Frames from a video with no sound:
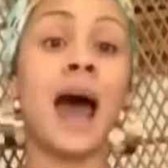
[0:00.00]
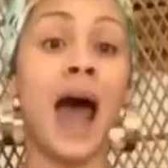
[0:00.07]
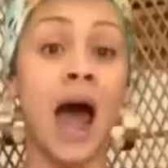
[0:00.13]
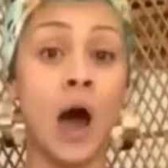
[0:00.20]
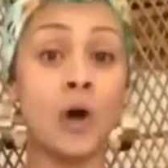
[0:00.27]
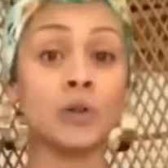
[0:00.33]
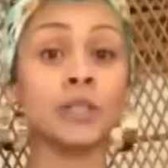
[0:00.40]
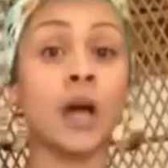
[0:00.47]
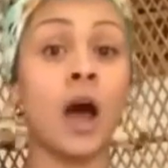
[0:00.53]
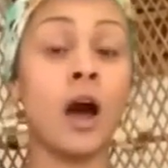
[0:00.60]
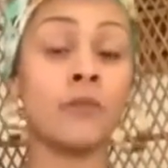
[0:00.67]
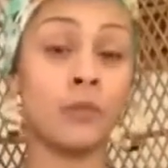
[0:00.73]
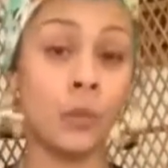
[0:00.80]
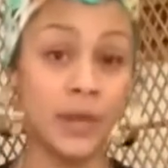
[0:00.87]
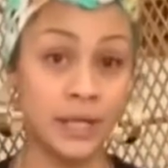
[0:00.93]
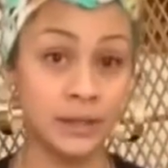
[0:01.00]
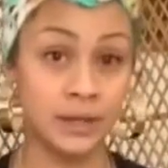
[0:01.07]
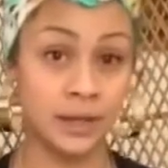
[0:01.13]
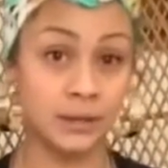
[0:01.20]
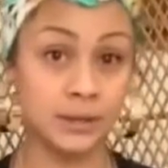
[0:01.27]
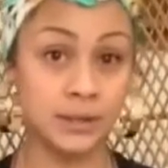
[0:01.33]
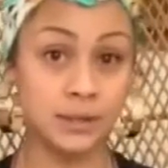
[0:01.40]
out of
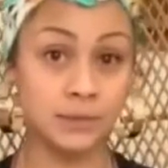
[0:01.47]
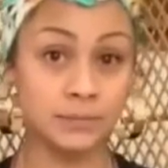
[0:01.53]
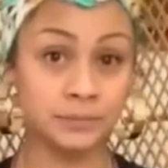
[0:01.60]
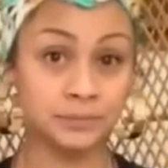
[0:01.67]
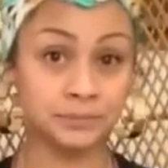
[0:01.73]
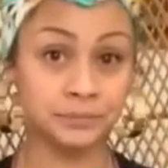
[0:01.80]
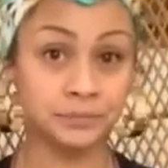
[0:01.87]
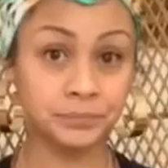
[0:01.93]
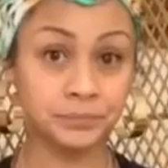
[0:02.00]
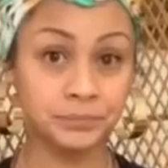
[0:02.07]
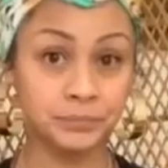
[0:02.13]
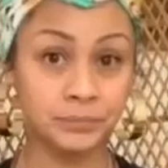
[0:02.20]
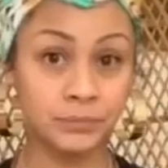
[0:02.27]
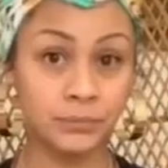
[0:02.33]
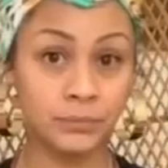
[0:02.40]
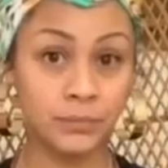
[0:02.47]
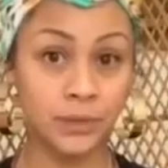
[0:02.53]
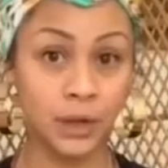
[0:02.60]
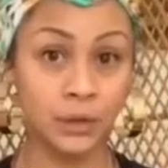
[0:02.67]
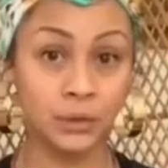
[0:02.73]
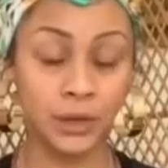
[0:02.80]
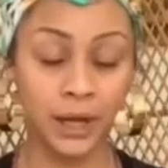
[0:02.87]
weakness.
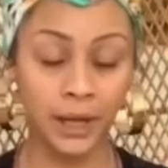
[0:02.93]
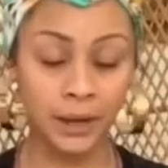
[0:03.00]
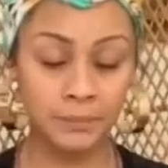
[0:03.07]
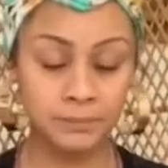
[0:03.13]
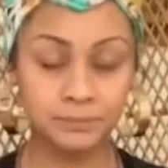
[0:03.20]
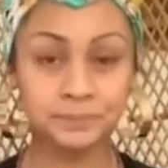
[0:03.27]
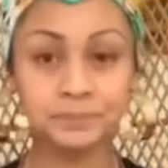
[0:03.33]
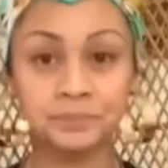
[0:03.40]
Okay?